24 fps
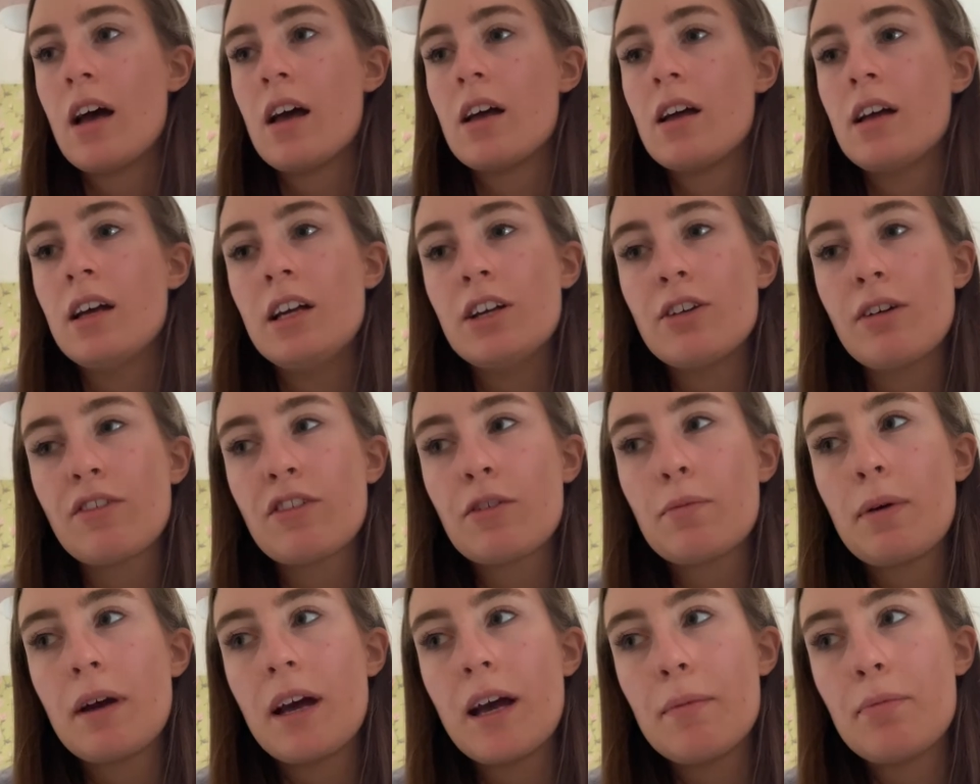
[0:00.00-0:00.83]
You have to
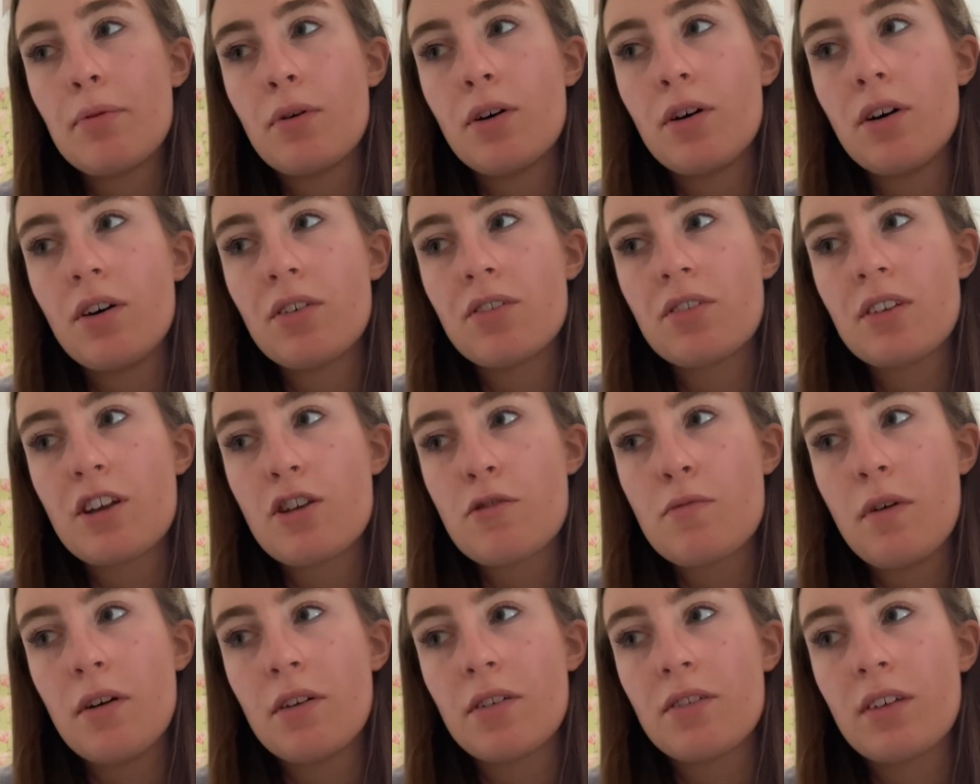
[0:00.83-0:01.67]
pay postage,
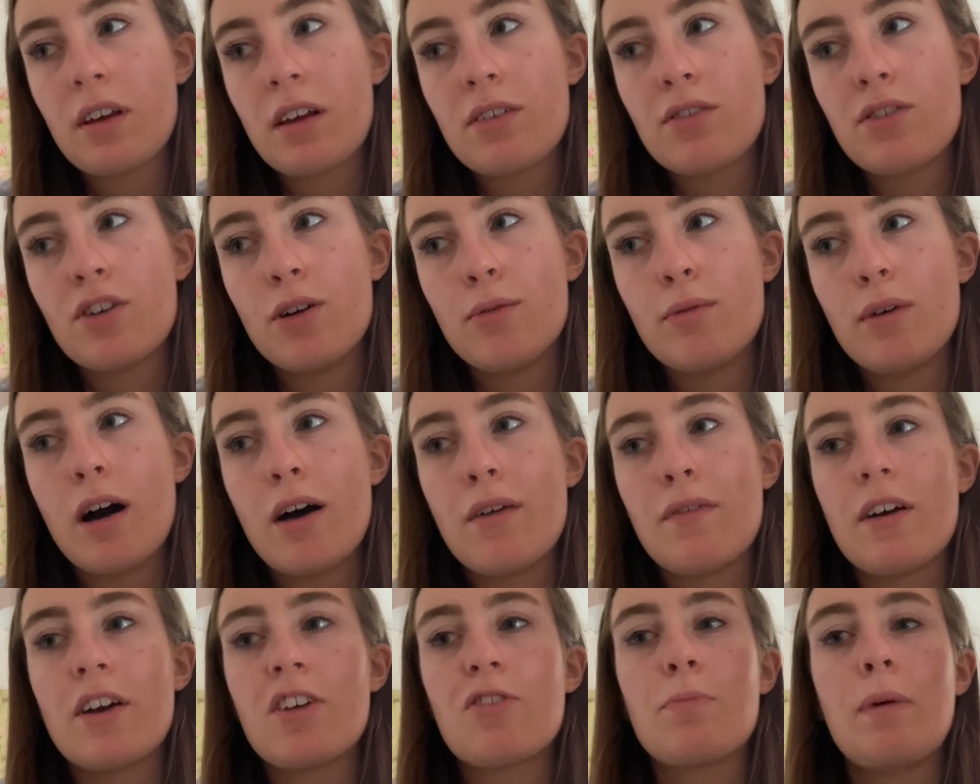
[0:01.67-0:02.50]
but honestly it's so
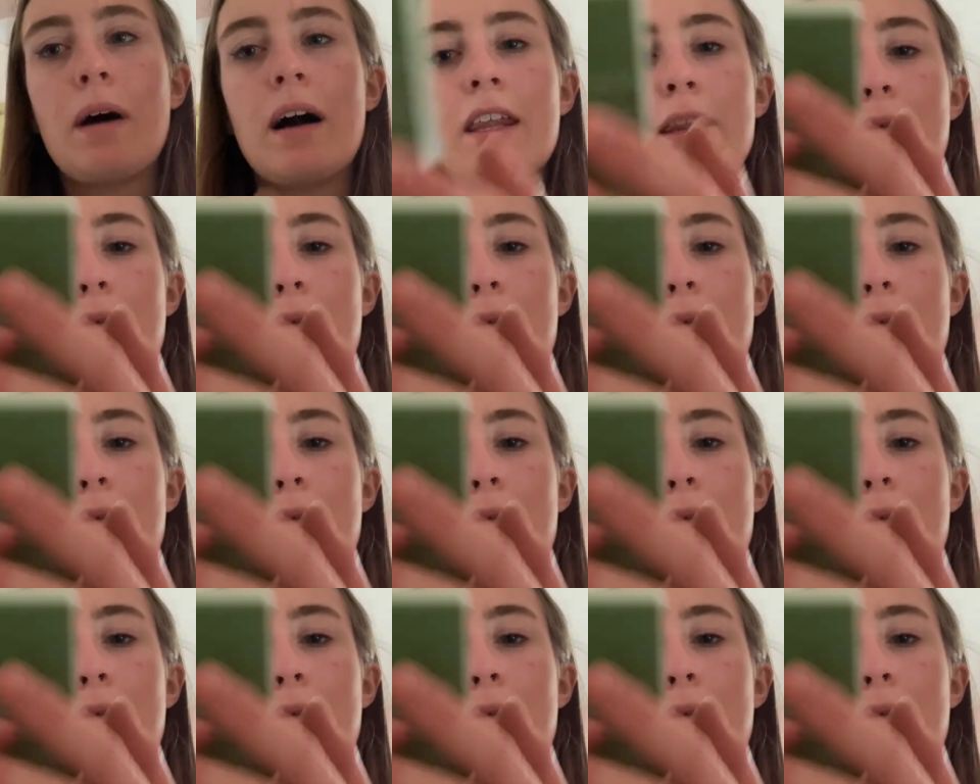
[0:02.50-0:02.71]
worth it. It's by the